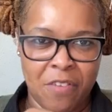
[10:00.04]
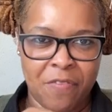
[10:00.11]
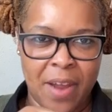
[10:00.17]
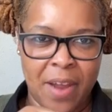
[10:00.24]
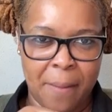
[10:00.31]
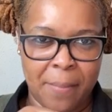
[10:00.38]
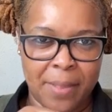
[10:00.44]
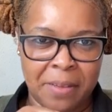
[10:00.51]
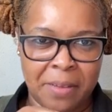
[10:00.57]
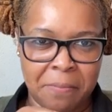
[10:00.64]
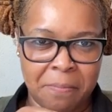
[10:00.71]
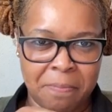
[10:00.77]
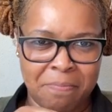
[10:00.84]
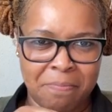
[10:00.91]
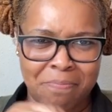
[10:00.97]
their family.
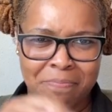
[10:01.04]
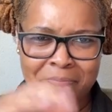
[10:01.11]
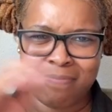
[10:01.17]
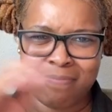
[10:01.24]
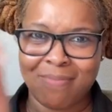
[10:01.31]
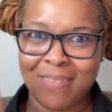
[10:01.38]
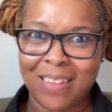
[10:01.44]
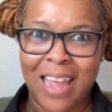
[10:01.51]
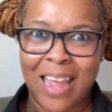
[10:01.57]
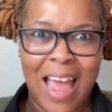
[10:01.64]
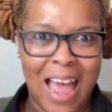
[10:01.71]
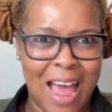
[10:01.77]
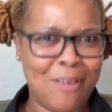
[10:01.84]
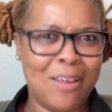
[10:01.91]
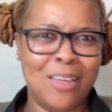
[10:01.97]

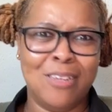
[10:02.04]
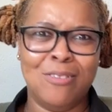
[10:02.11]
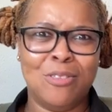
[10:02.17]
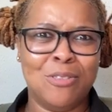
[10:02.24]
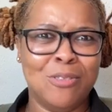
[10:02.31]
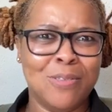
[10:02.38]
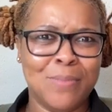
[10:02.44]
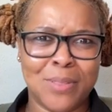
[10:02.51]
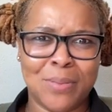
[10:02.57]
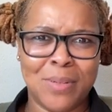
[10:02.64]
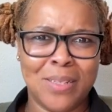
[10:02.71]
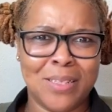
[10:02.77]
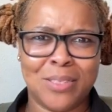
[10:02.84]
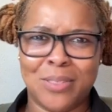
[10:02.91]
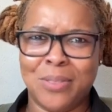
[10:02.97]
How can you choose
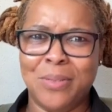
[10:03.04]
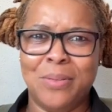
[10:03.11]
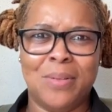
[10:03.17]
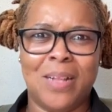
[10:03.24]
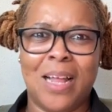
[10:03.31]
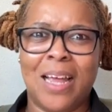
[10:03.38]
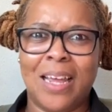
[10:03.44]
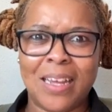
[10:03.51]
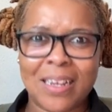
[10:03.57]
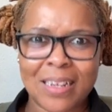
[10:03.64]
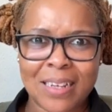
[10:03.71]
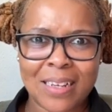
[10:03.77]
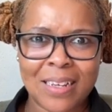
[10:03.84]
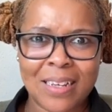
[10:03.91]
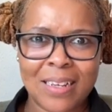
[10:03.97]
between the two? Like,